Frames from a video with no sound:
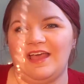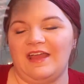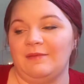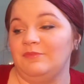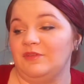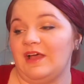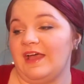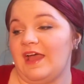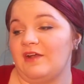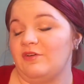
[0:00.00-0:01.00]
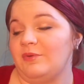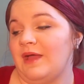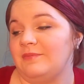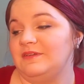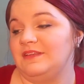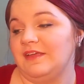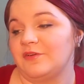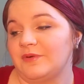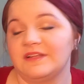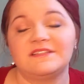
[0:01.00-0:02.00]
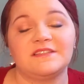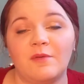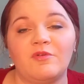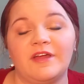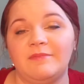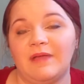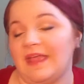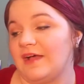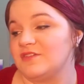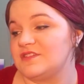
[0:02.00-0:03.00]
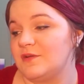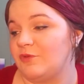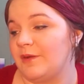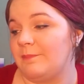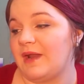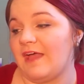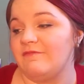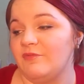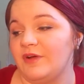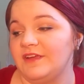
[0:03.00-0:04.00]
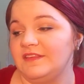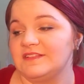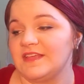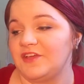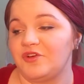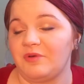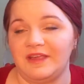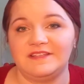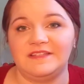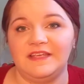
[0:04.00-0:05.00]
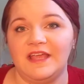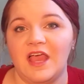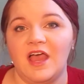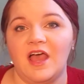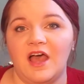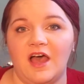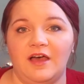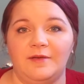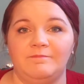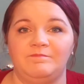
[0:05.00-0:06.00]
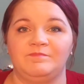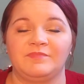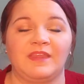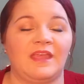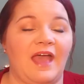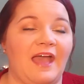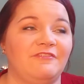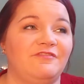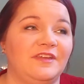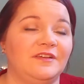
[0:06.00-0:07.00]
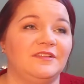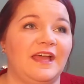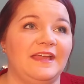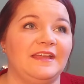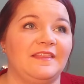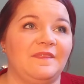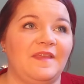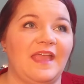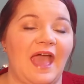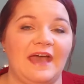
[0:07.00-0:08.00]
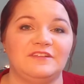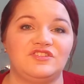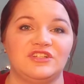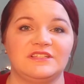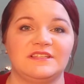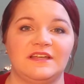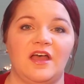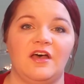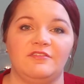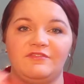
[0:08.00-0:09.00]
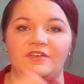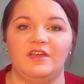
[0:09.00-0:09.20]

And I don't know what happened to the other one. It's somewhere in my house, somewhere. But I've been wearing these like crazy. I feel like they add just enough